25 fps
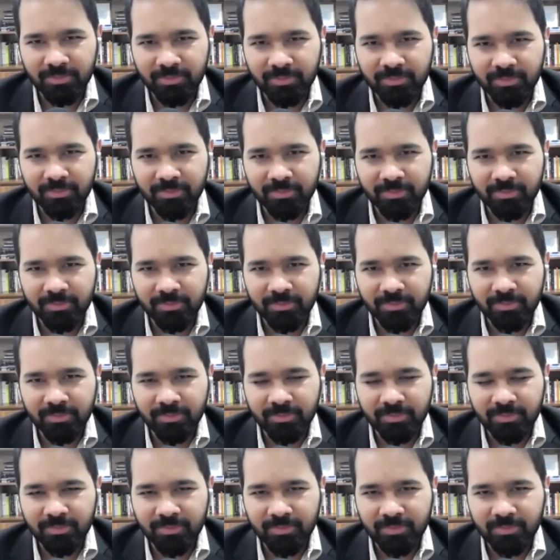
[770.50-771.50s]

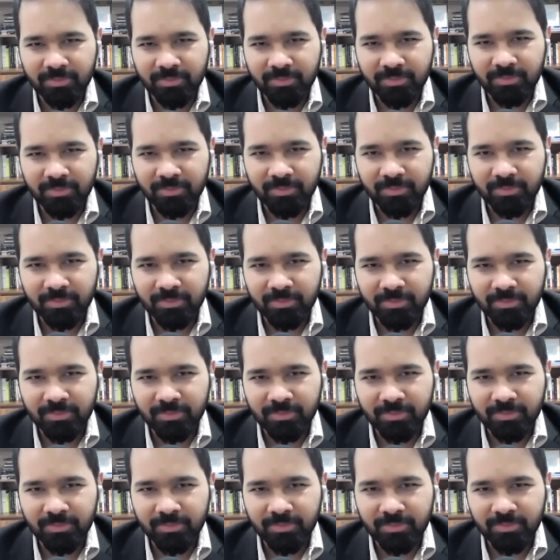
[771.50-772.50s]

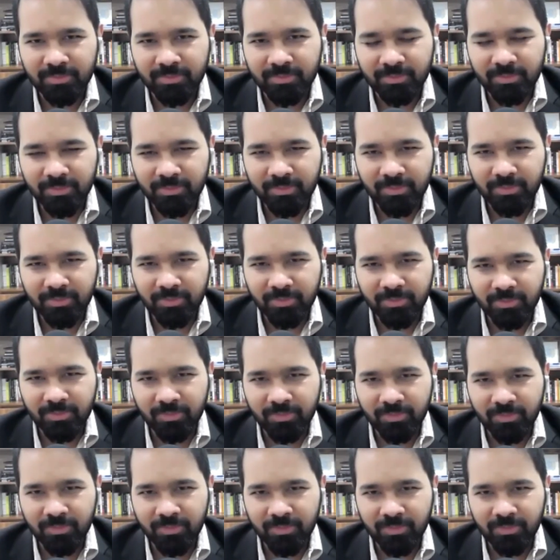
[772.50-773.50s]

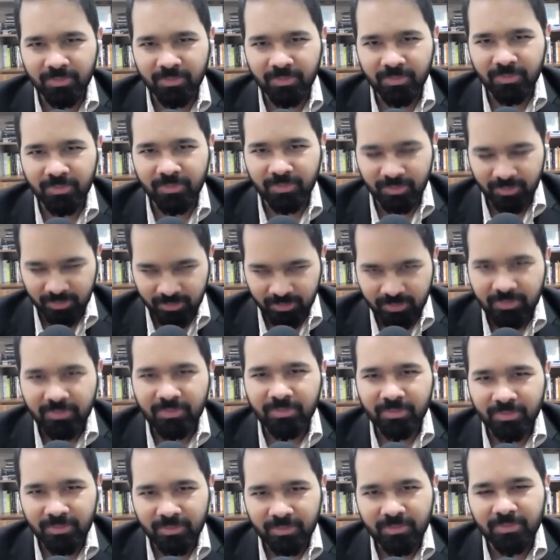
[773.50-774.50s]

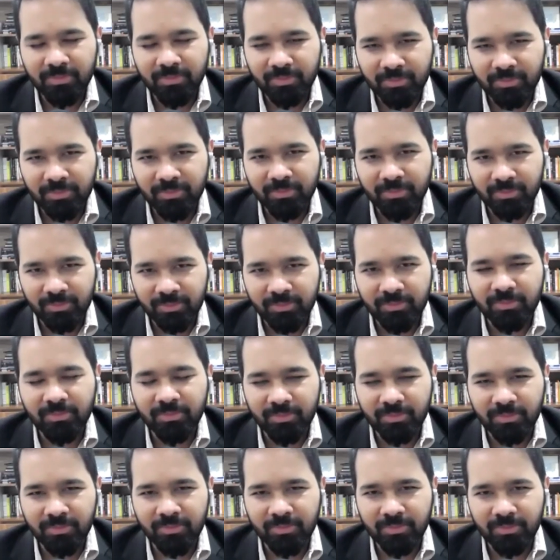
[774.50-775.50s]

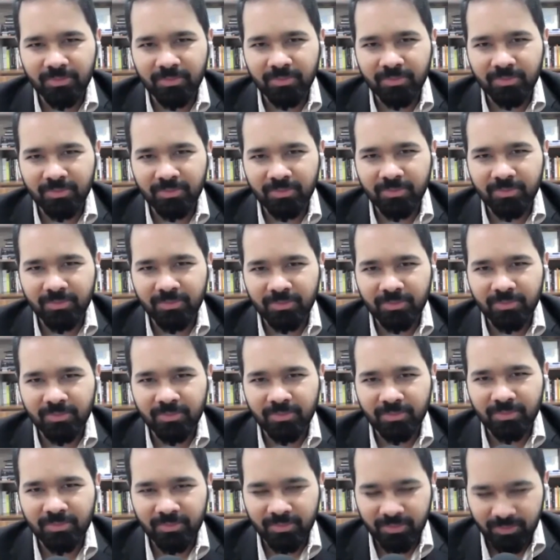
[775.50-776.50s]

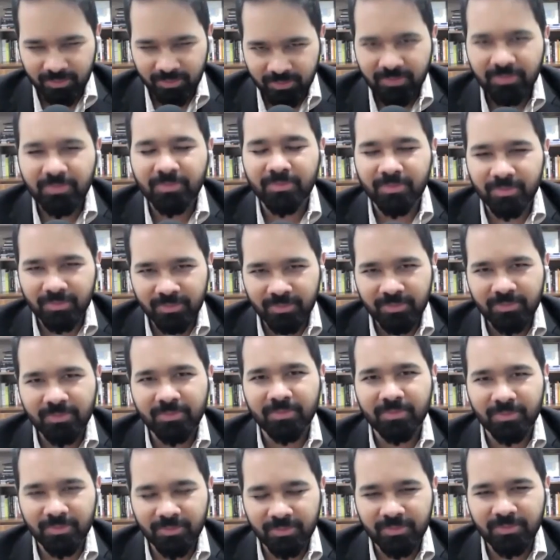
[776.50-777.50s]

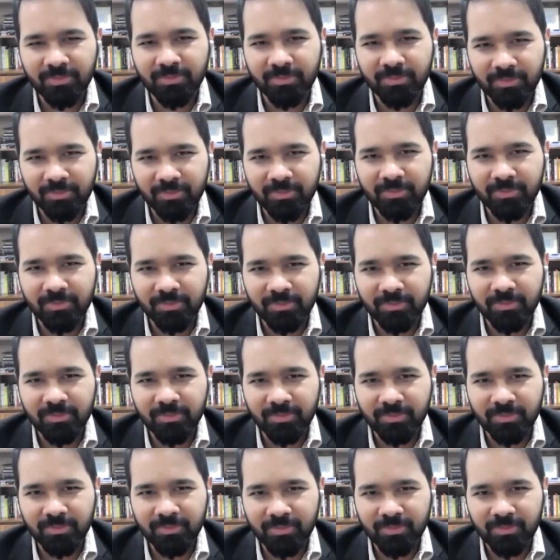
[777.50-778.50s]
No words are spoken by the person on screen.